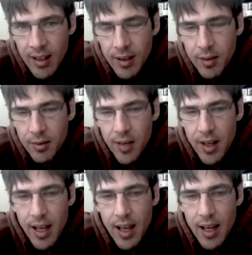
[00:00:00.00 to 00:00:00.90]
So
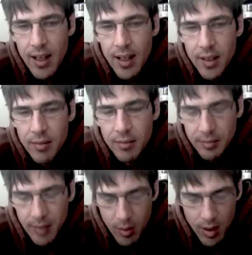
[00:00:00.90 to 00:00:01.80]
Fede, I um,
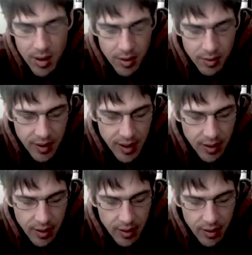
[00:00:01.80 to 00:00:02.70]
I watched your
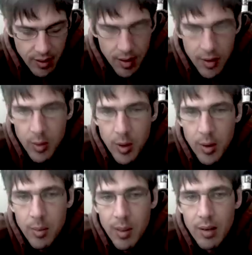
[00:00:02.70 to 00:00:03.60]
video on the
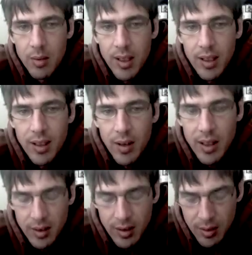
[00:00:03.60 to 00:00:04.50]
road about a week ago. I
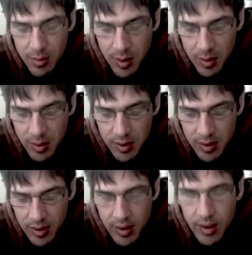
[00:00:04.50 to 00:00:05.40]
took some
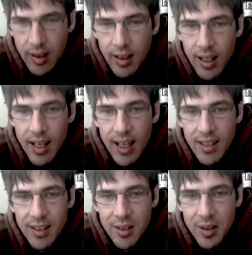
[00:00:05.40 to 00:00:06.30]
notes,
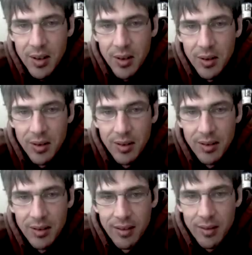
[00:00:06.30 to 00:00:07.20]
and so
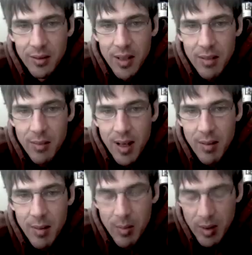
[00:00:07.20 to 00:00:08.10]
with my
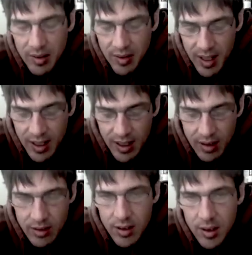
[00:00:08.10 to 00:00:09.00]
memory fading,
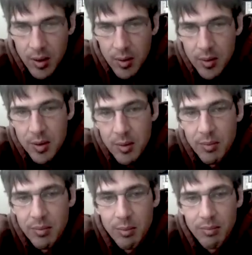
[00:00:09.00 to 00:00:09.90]
I'll just go through
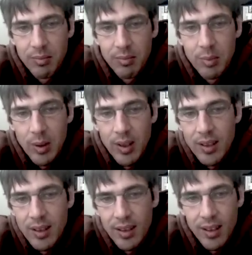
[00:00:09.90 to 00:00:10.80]
some
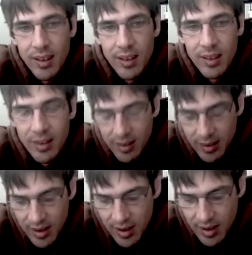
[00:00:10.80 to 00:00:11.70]
points. Uh,
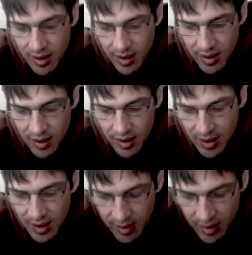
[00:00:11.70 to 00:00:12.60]
uh,
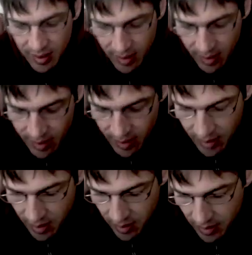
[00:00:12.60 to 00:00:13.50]
you
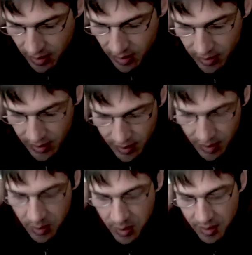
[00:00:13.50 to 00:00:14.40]
know, and they're
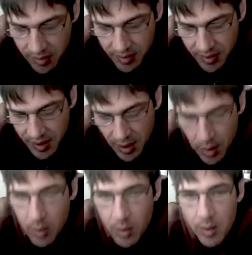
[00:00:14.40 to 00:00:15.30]
sort of in
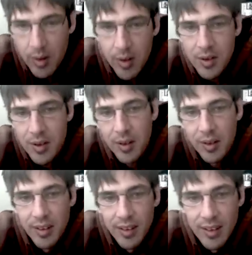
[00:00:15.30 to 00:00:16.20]
no order, so
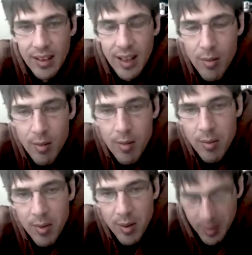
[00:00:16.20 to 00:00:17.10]
I
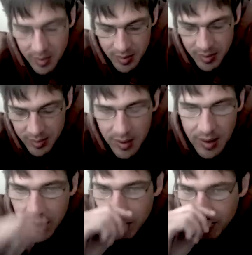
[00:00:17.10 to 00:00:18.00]
remember,
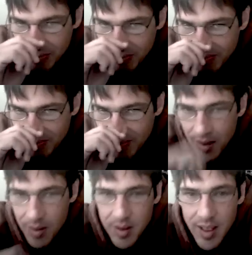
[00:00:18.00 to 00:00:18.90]
you know,
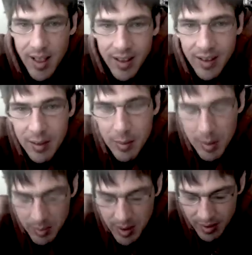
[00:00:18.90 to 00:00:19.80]
understanding a little bit
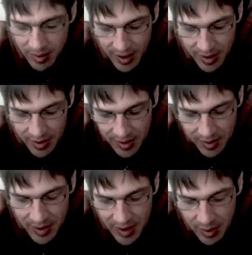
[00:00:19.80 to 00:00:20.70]
better later in the
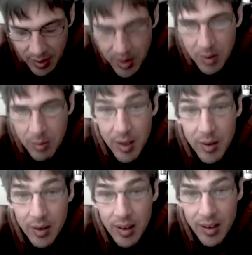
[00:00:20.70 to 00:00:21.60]
video what you meant
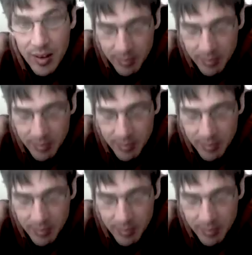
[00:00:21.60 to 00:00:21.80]
earlier.